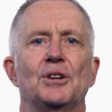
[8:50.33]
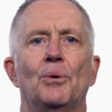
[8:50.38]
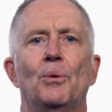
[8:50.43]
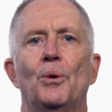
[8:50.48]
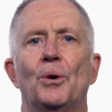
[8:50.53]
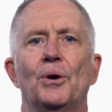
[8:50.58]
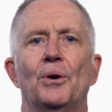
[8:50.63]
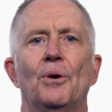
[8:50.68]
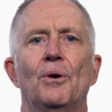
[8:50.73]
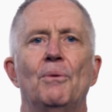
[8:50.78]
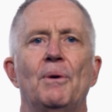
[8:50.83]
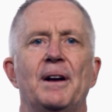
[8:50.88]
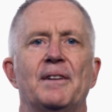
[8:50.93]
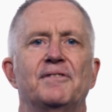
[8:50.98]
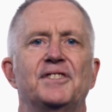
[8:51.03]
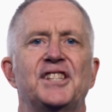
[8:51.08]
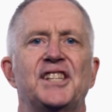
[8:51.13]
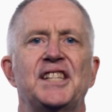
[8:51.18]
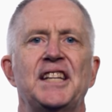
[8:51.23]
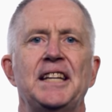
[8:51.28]
or
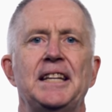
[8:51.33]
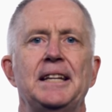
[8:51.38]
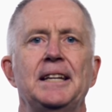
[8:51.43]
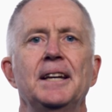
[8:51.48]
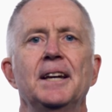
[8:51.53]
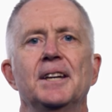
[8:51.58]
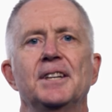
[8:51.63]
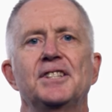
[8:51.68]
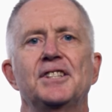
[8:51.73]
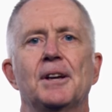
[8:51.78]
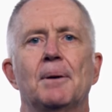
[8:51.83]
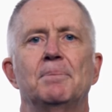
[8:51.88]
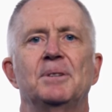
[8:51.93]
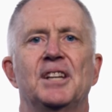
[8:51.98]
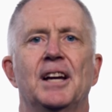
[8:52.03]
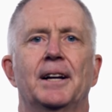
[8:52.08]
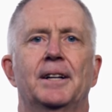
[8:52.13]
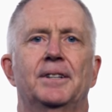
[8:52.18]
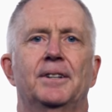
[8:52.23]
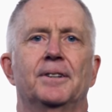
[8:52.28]
OFC,
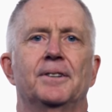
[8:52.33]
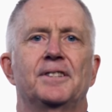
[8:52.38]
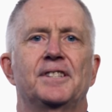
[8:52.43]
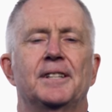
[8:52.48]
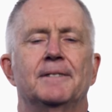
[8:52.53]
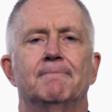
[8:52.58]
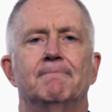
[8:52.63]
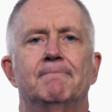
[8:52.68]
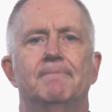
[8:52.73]
subsectors.